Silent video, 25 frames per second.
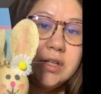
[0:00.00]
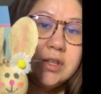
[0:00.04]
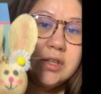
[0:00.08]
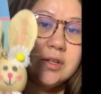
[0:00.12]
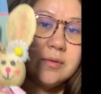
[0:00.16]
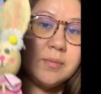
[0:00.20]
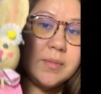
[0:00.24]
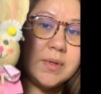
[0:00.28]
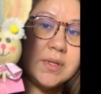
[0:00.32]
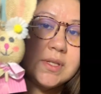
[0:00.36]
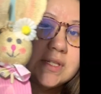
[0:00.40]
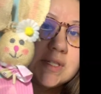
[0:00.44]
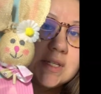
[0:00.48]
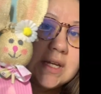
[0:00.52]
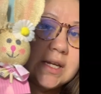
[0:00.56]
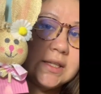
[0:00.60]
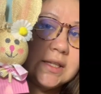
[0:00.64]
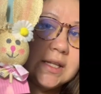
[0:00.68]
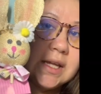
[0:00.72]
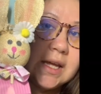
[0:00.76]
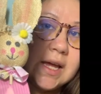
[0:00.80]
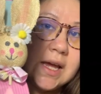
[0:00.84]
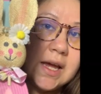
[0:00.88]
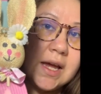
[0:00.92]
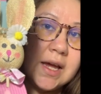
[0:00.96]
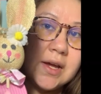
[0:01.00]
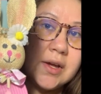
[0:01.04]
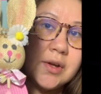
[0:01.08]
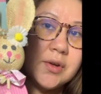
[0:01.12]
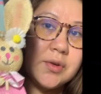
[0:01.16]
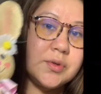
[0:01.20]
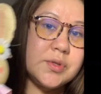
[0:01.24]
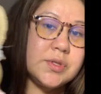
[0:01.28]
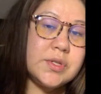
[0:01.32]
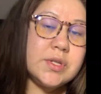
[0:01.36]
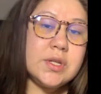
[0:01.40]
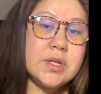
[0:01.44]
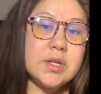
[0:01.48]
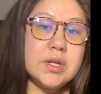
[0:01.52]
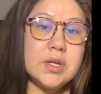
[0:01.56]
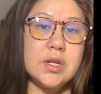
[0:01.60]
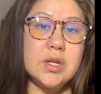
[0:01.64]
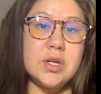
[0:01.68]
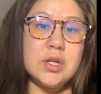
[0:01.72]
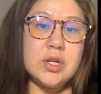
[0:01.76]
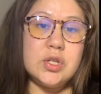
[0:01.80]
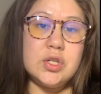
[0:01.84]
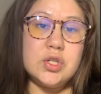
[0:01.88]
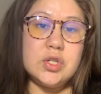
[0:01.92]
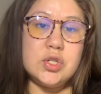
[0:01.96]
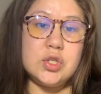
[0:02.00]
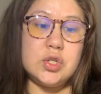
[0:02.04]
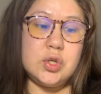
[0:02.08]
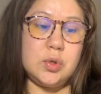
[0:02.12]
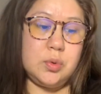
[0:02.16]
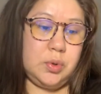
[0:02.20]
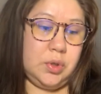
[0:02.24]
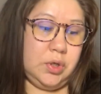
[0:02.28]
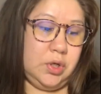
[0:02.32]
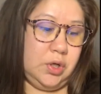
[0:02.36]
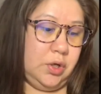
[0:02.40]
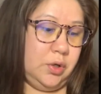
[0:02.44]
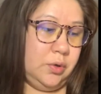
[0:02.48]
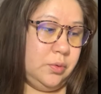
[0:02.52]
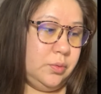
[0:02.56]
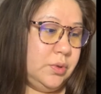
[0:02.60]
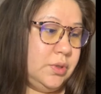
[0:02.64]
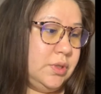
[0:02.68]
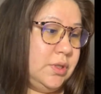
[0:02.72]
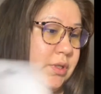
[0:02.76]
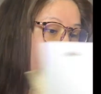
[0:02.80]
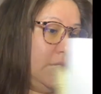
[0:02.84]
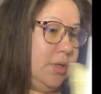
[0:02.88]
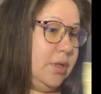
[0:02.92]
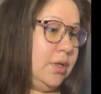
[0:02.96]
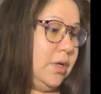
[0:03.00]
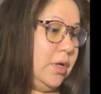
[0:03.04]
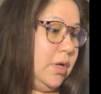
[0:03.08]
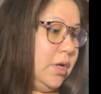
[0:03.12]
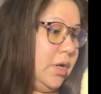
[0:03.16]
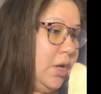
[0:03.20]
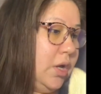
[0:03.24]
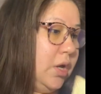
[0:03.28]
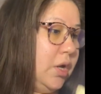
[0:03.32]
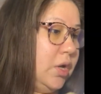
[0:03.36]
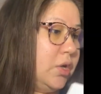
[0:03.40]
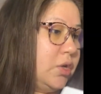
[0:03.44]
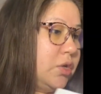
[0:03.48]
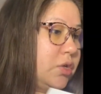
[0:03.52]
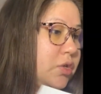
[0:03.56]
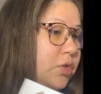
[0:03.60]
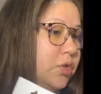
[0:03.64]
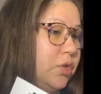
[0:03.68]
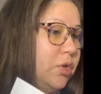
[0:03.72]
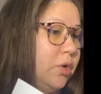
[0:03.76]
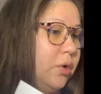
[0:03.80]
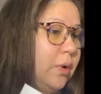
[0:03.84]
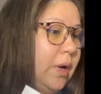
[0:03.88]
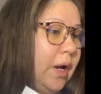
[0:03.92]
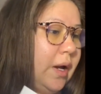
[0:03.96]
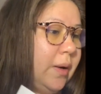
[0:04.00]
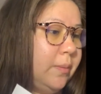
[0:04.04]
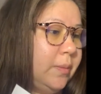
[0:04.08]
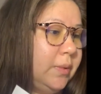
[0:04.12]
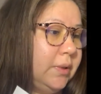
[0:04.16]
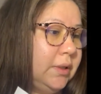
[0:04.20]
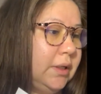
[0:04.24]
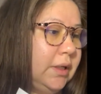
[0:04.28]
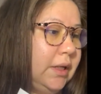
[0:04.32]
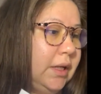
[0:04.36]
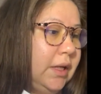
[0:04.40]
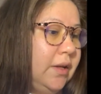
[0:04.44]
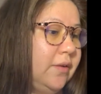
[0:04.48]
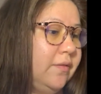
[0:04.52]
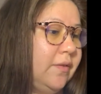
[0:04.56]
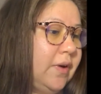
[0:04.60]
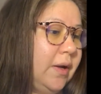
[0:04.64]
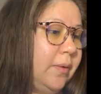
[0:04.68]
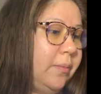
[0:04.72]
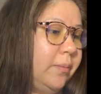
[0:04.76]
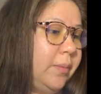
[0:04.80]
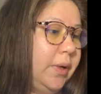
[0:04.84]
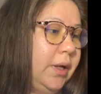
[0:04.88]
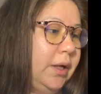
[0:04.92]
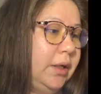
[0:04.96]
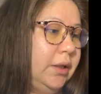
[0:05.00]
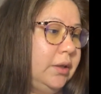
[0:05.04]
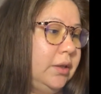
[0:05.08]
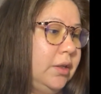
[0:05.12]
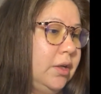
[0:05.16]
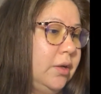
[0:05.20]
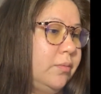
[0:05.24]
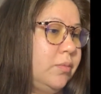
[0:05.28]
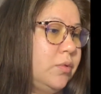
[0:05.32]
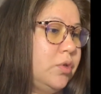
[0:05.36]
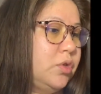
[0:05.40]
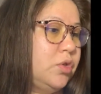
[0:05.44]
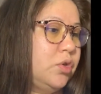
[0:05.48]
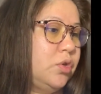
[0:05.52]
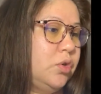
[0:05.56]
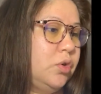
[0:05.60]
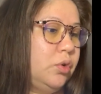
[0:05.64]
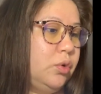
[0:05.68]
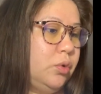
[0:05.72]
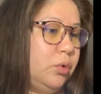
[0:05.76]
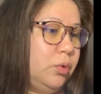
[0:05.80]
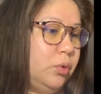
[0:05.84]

them inside the house. So cute. So I believe I picked up 2,